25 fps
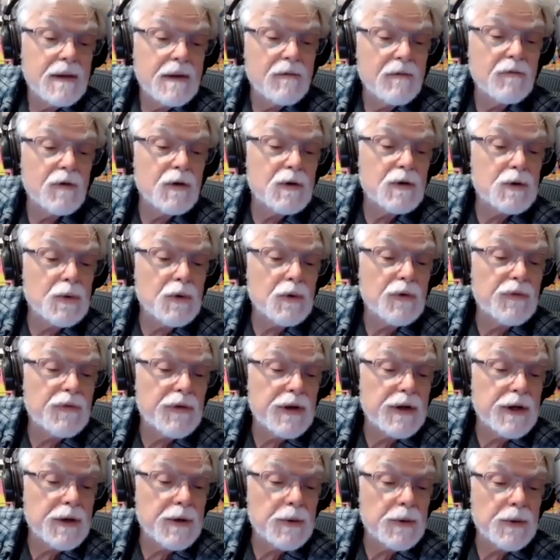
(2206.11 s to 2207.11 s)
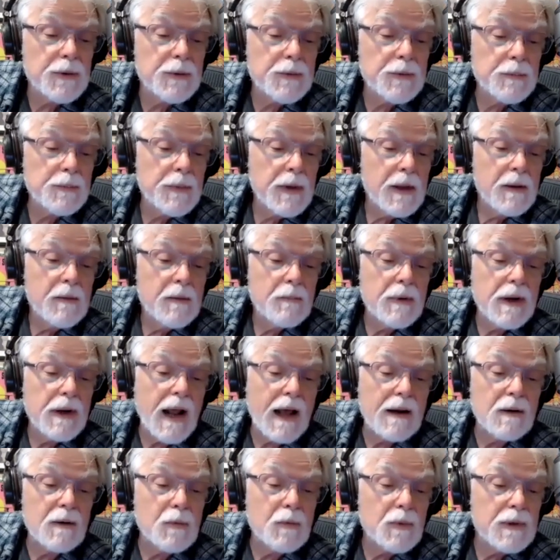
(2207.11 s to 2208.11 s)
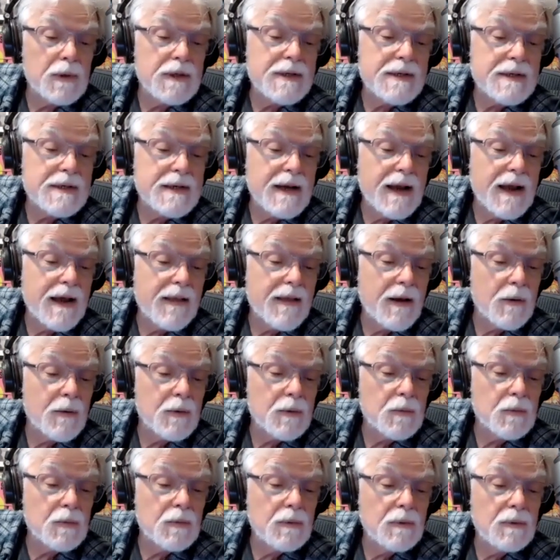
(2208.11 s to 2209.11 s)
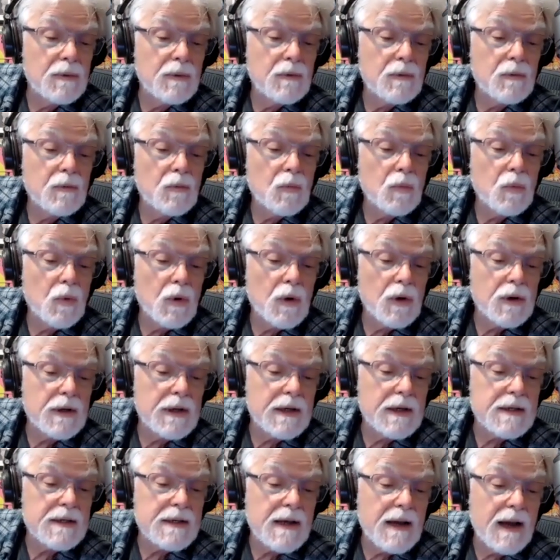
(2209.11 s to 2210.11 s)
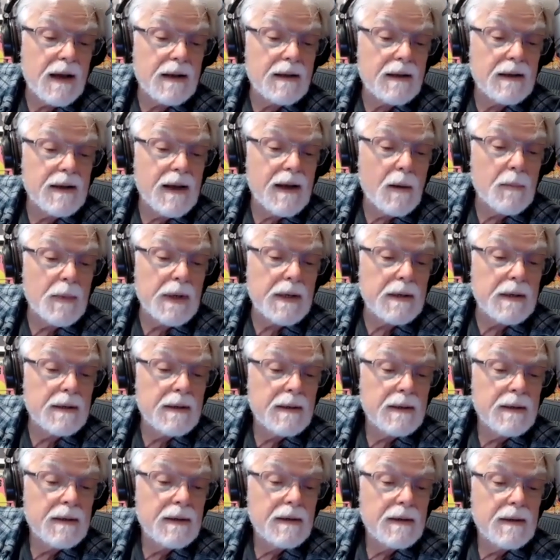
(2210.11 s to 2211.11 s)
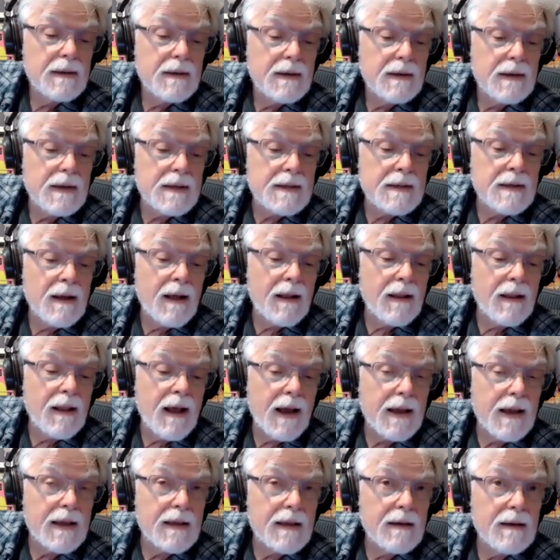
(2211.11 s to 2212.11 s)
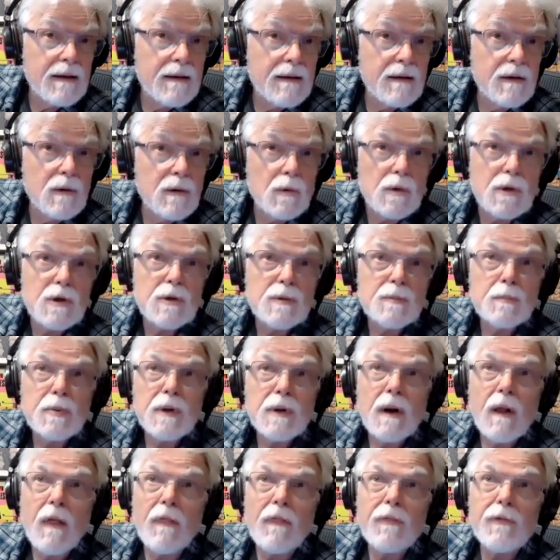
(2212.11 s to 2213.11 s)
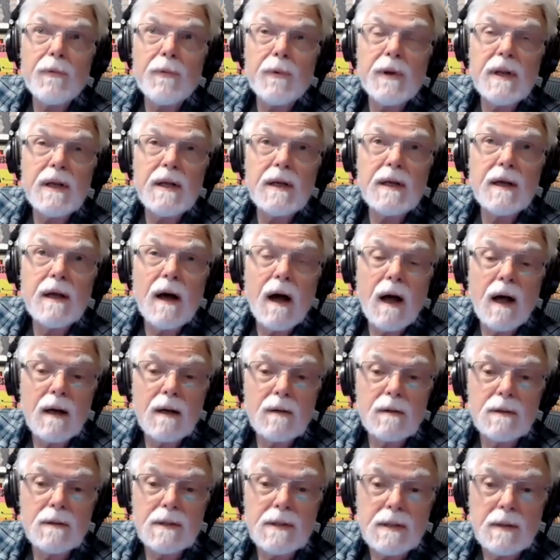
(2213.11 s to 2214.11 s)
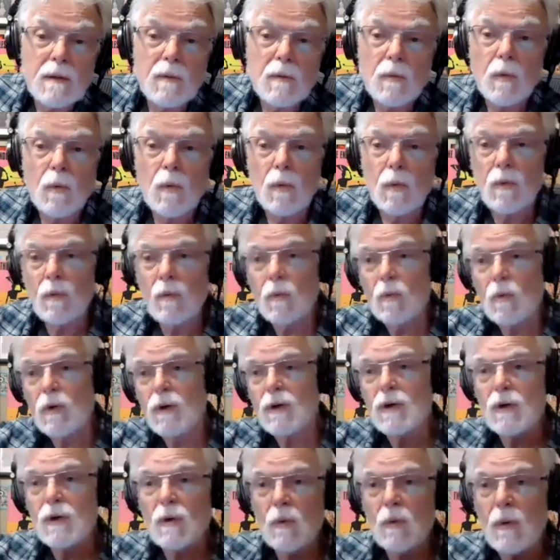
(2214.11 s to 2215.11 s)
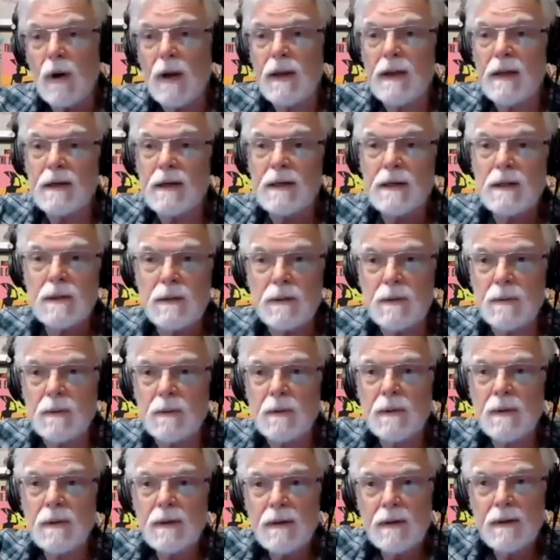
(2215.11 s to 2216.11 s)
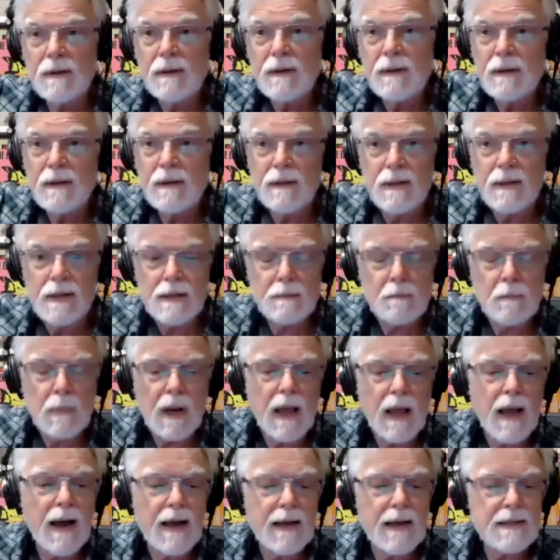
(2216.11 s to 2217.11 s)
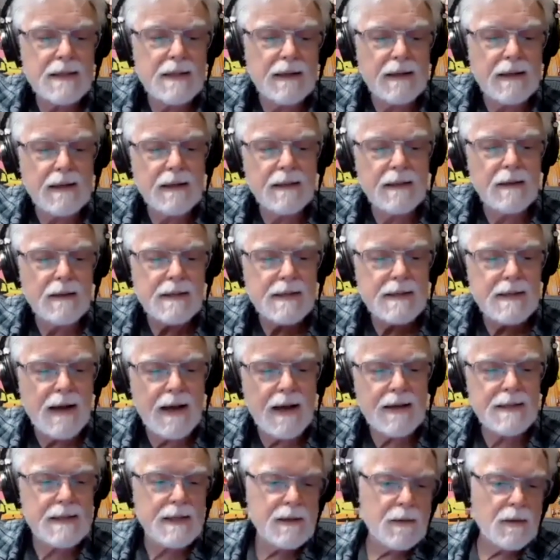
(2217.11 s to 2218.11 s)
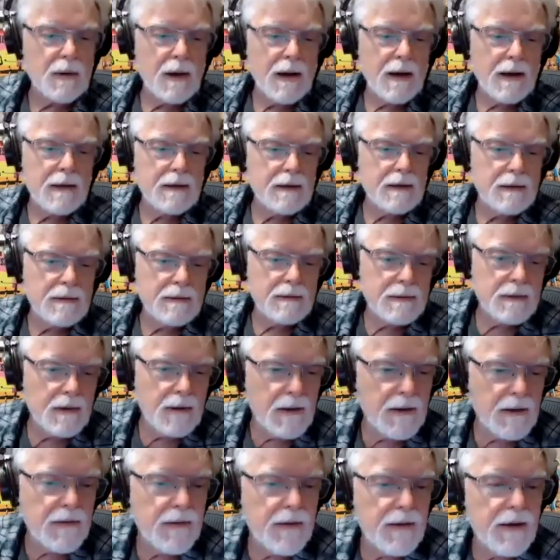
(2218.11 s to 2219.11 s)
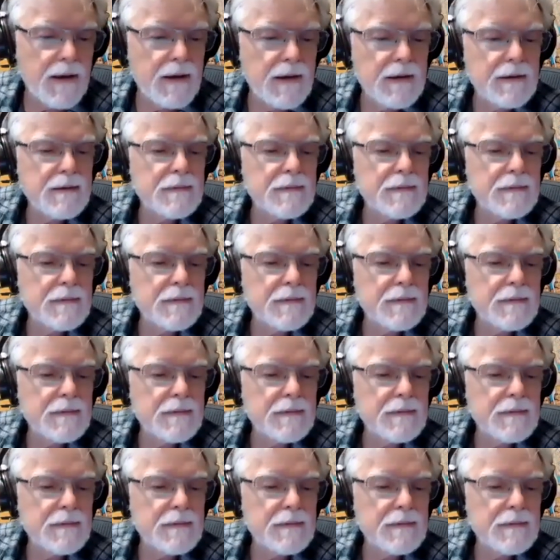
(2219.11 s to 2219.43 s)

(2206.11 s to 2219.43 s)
A virtual fitting room, but I don't really see how that would work exactly. I mean, it's not like you just put on 3D goggles and work your way into this blouse and get the sizing right and all of that.